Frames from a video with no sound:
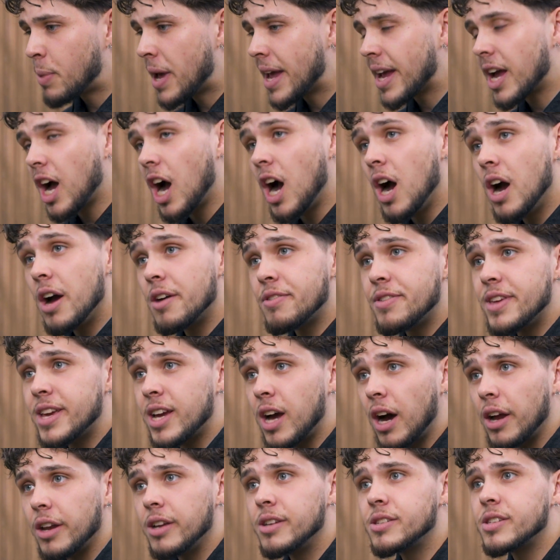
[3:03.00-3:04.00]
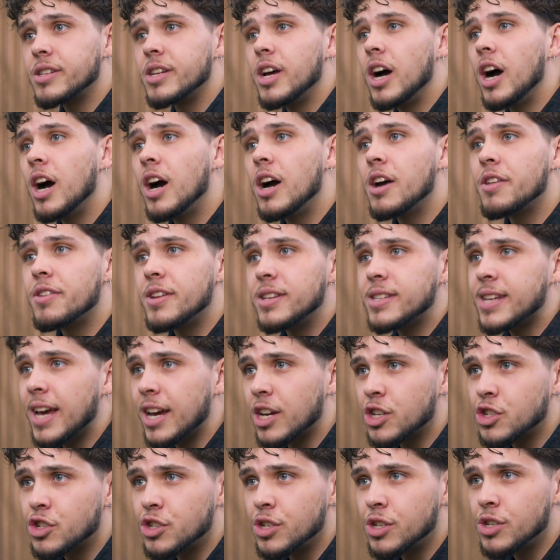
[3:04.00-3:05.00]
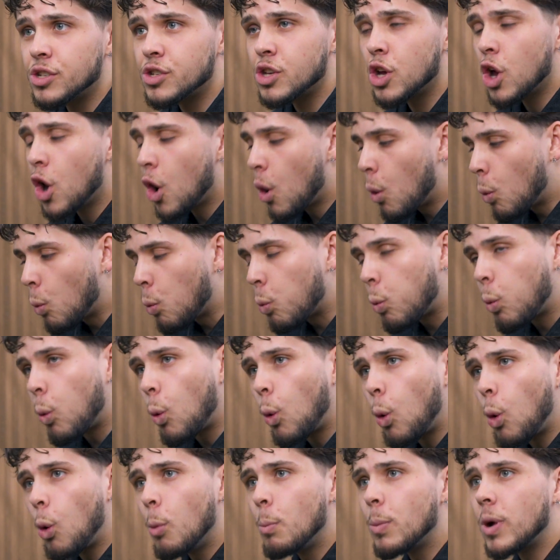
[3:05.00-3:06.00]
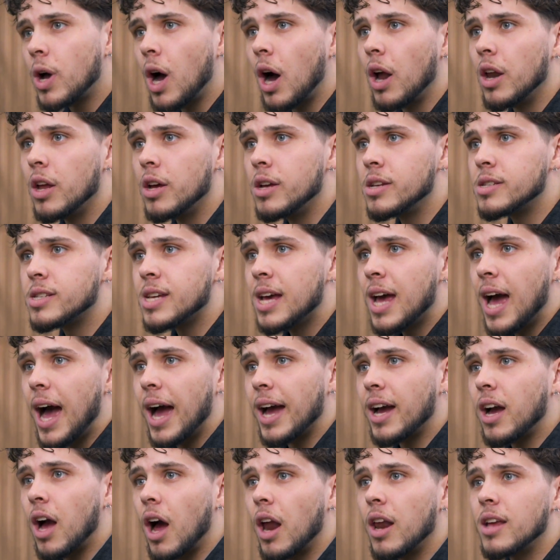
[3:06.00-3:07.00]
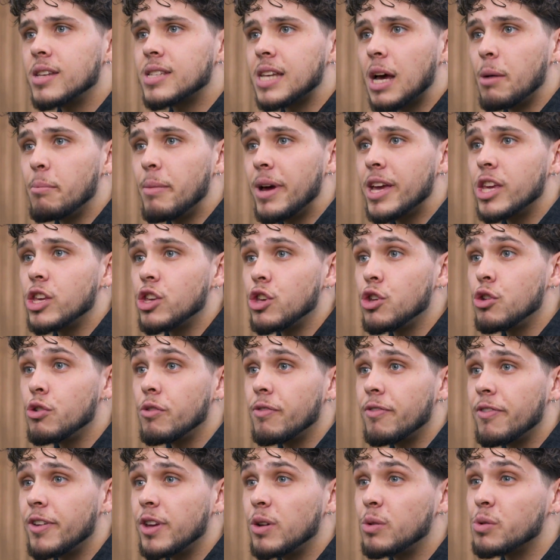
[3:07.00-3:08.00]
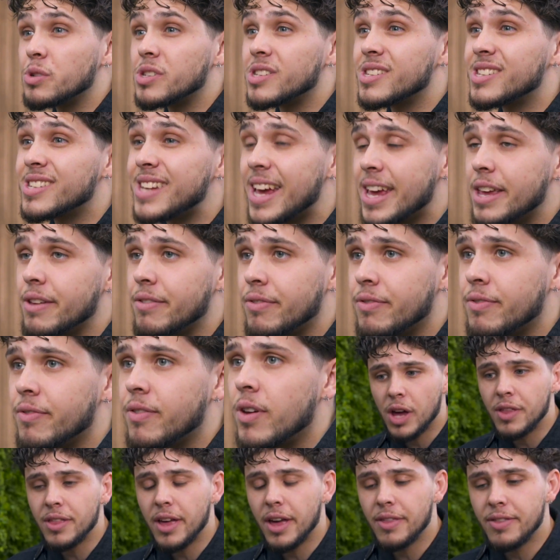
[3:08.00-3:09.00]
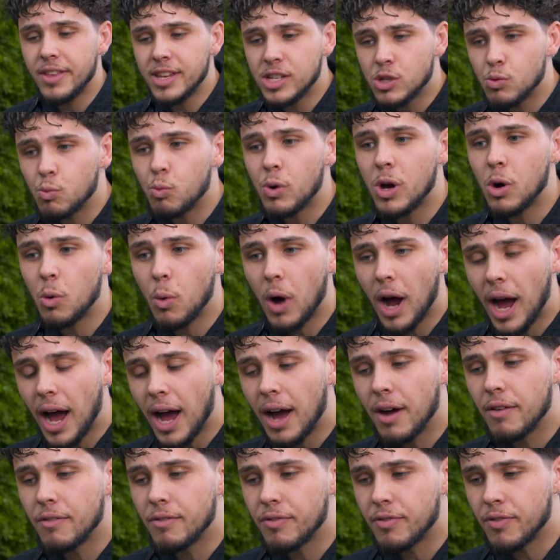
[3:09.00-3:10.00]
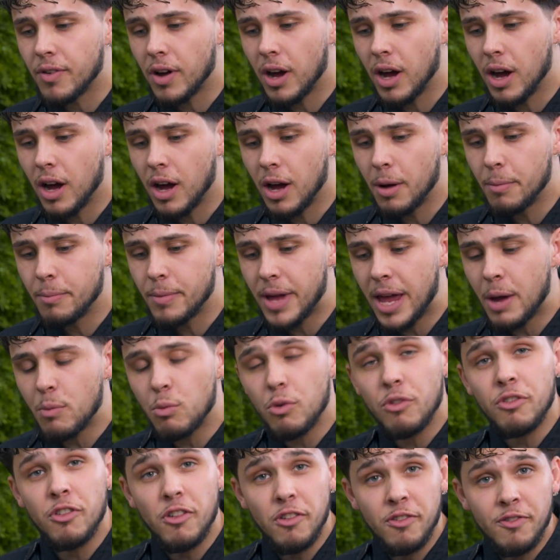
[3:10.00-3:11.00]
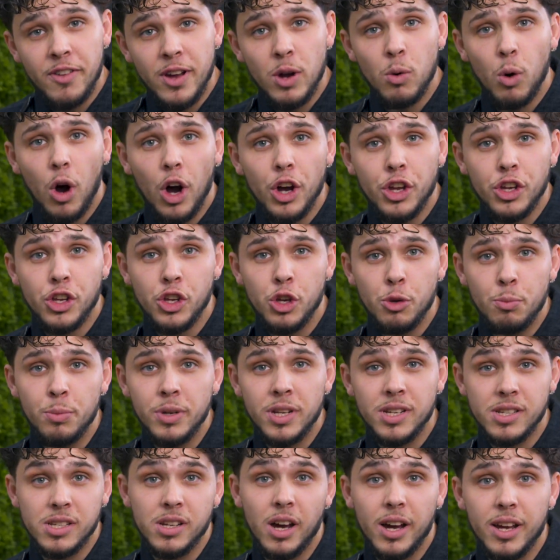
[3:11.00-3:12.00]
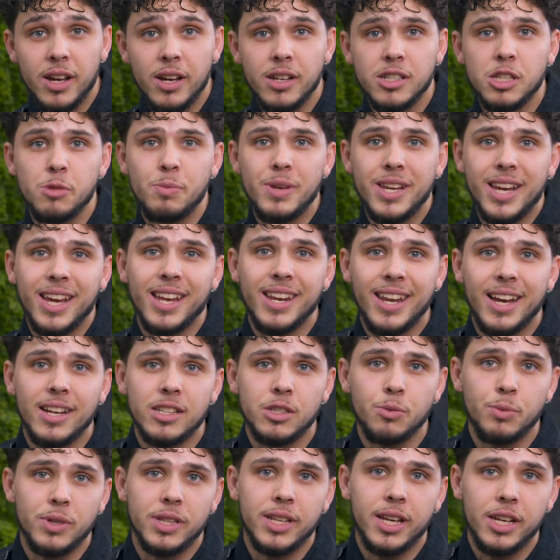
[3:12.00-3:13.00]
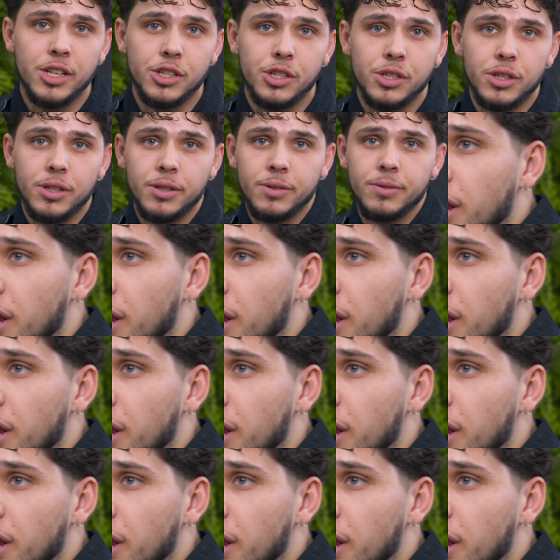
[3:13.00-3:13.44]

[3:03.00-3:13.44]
pick earthy colors and earthy textures, warm colors, and colors that make you feel safe. And this will have, it will fulfill our human desire to be connected with nature.